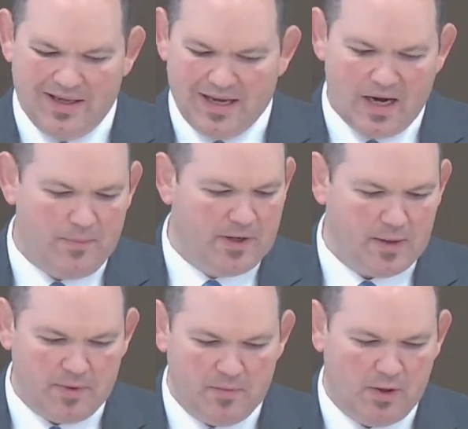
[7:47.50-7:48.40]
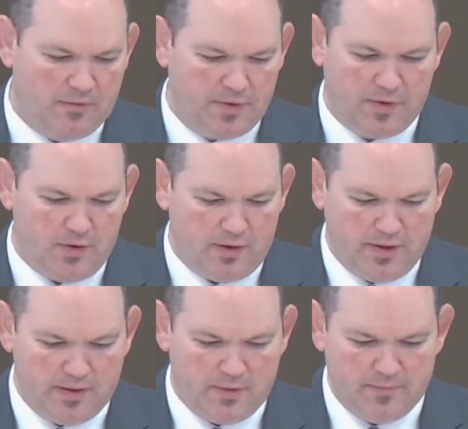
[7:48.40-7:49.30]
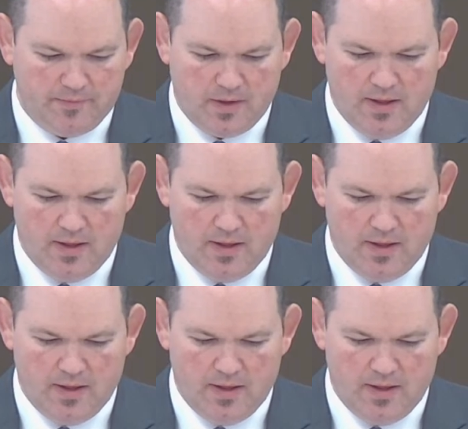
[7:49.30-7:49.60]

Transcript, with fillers: You kind of pick up in the middle of a thought here, but